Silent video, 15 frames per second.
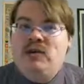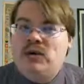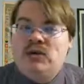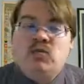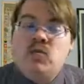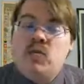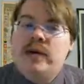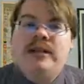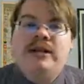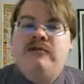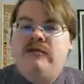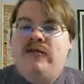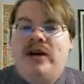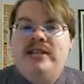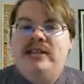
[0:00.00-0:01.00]
was
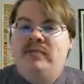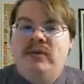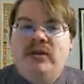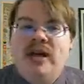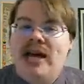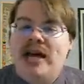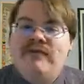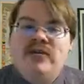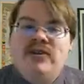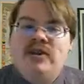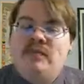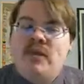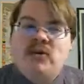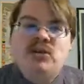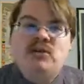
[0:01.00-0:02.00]
really fun to play for
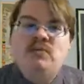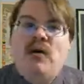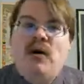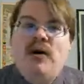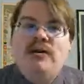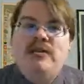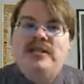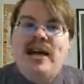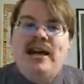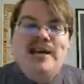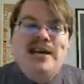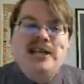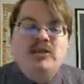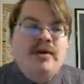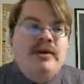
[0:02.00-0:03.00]
the most part,
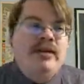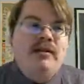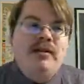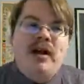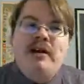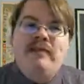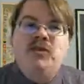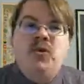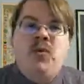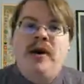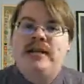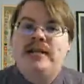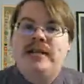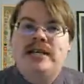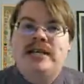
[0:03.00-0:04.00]
and I spent a lot of
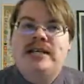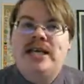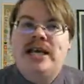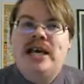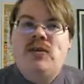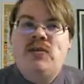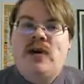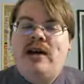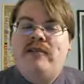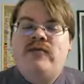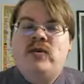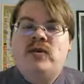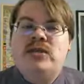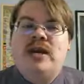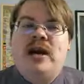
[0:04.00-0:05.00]
2016 when I
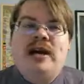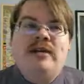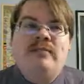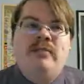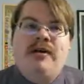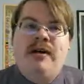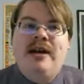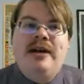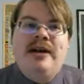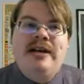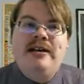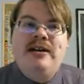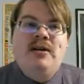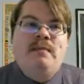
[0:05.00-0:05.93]
first got it playing it, you know,